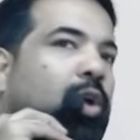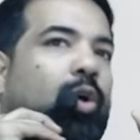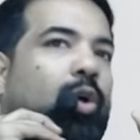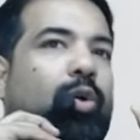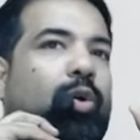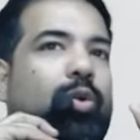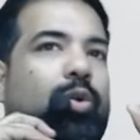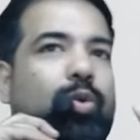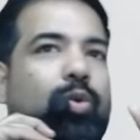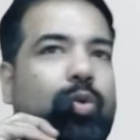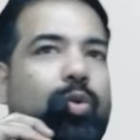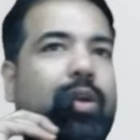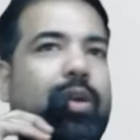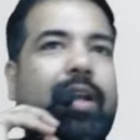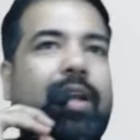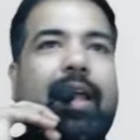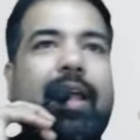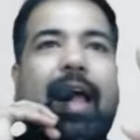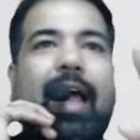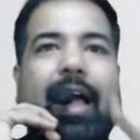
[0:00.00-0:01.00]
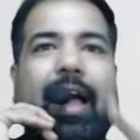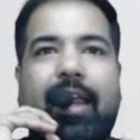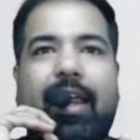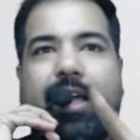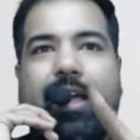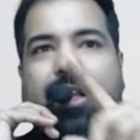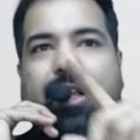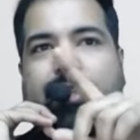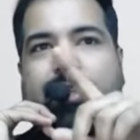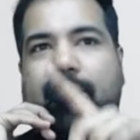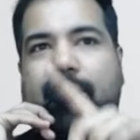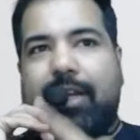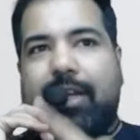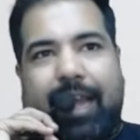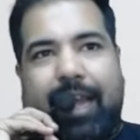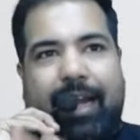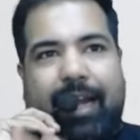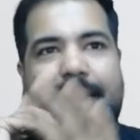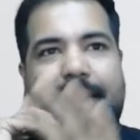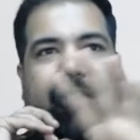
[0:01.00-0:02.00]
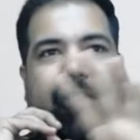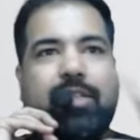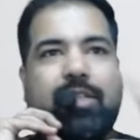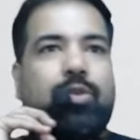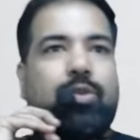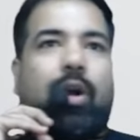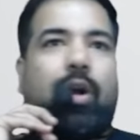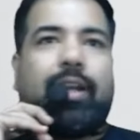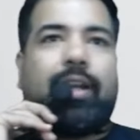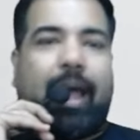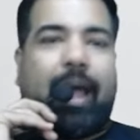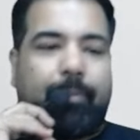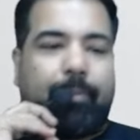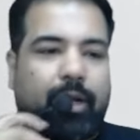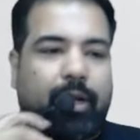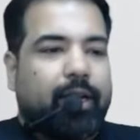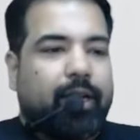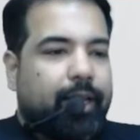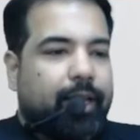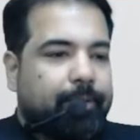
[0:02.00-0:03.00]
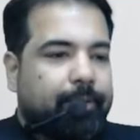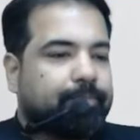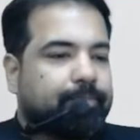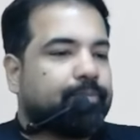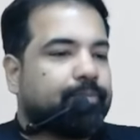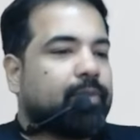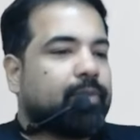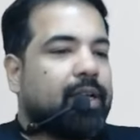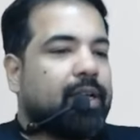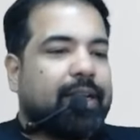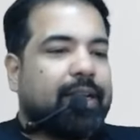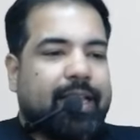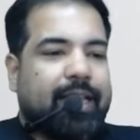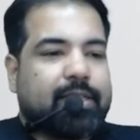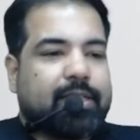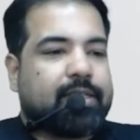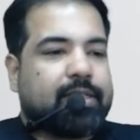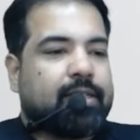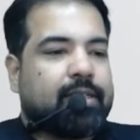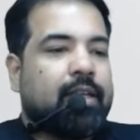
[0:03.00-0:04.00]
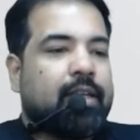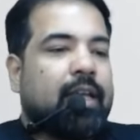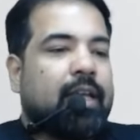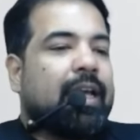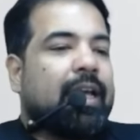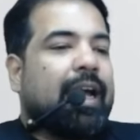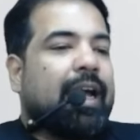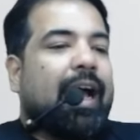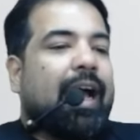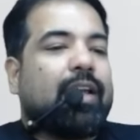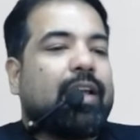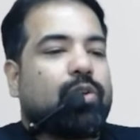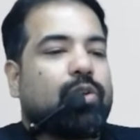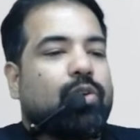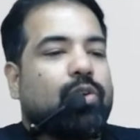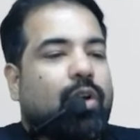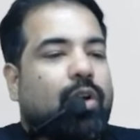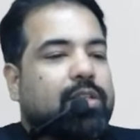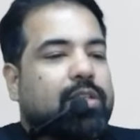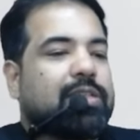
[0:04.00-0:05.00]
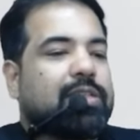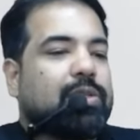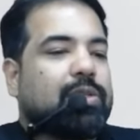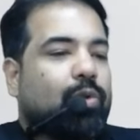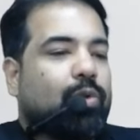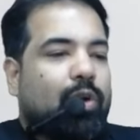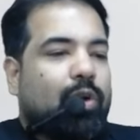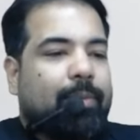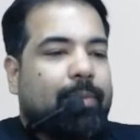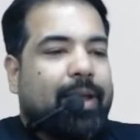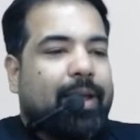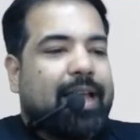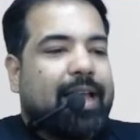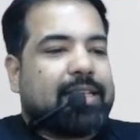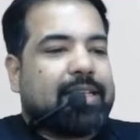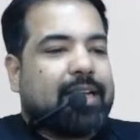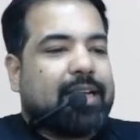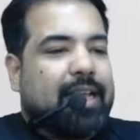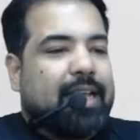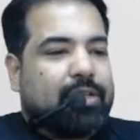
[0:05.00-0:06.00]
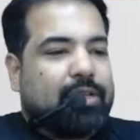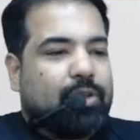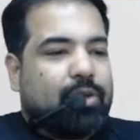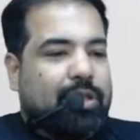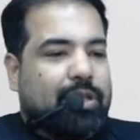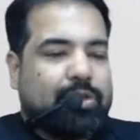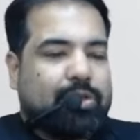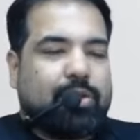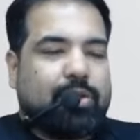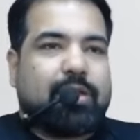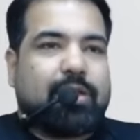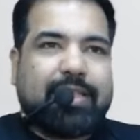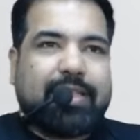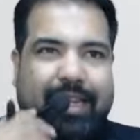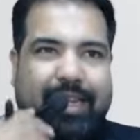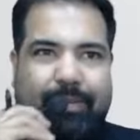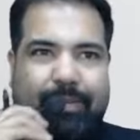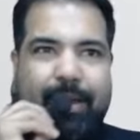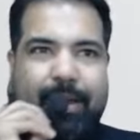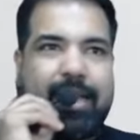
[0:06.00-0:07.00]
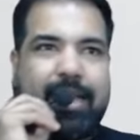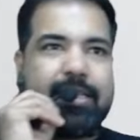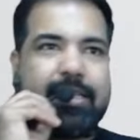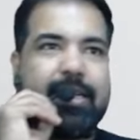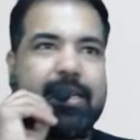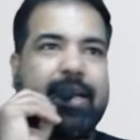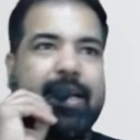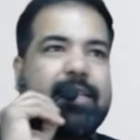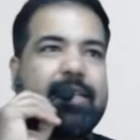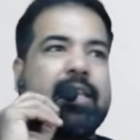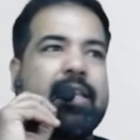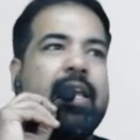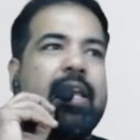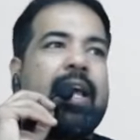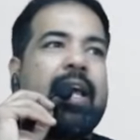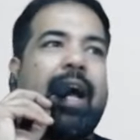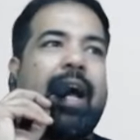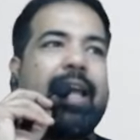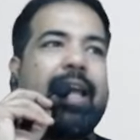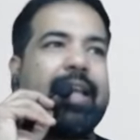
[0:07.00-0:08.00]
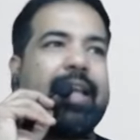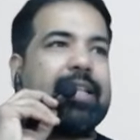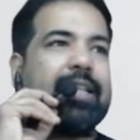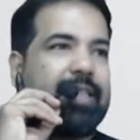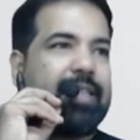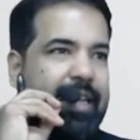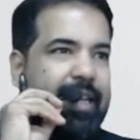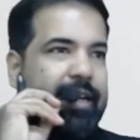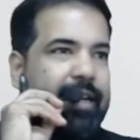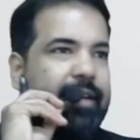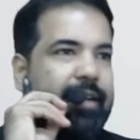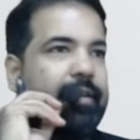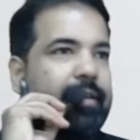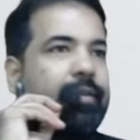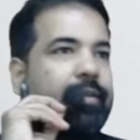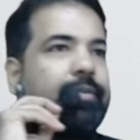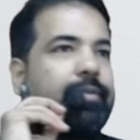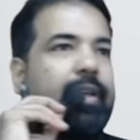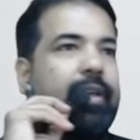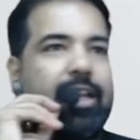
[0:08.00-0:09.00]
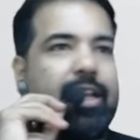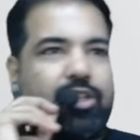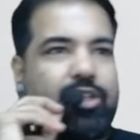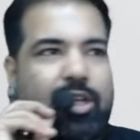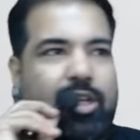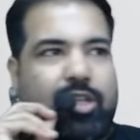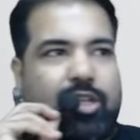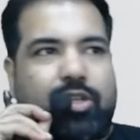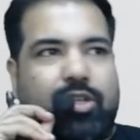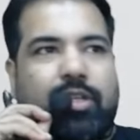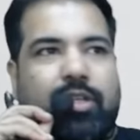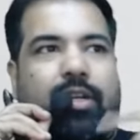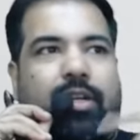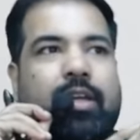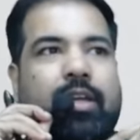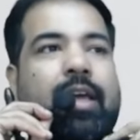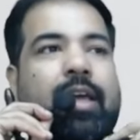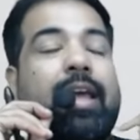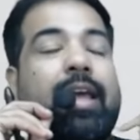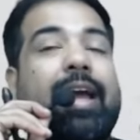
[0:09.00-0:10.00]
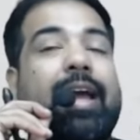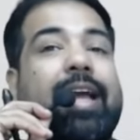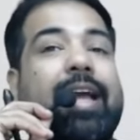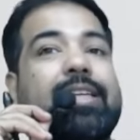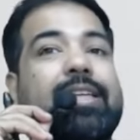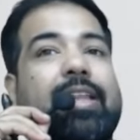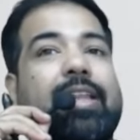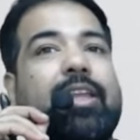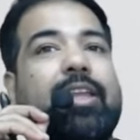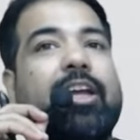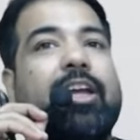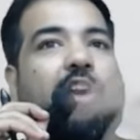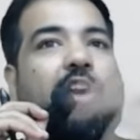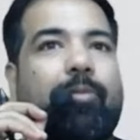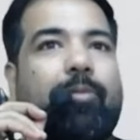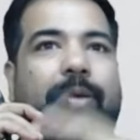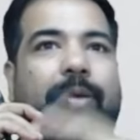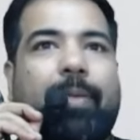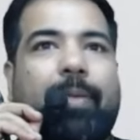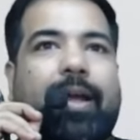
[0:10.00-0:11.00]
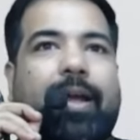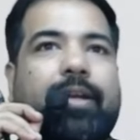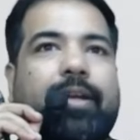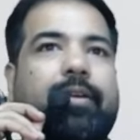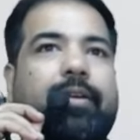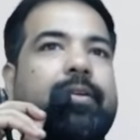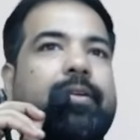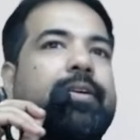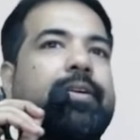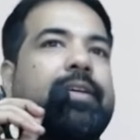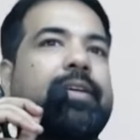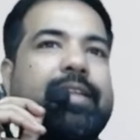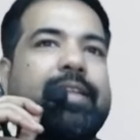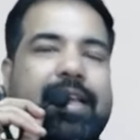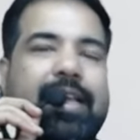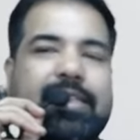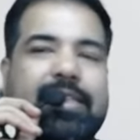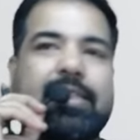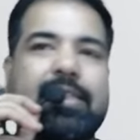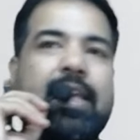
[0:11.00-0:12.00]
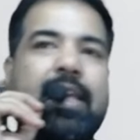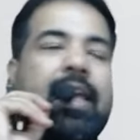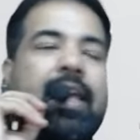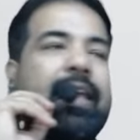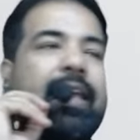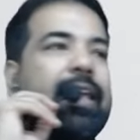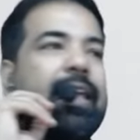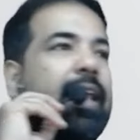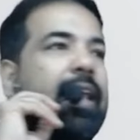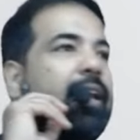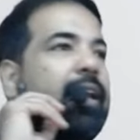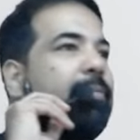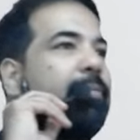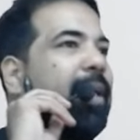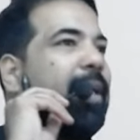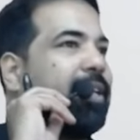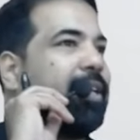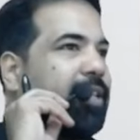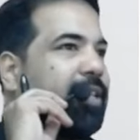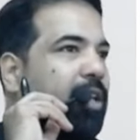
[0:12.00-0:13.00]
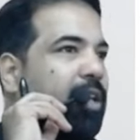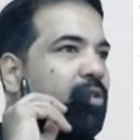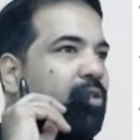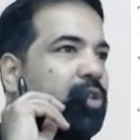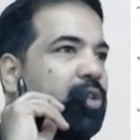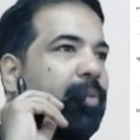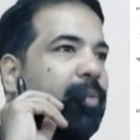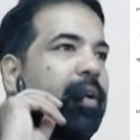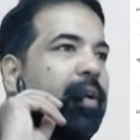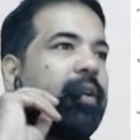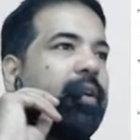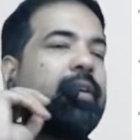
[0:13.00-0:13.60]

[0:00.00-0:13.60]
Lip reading: Rural agriculture land is not capital gain. Next, I should not just hold my asset, I should also sell my asset, guys. I can sell it, exchange it. Guys, can the government buy it? Yes. Can it be extinguishment?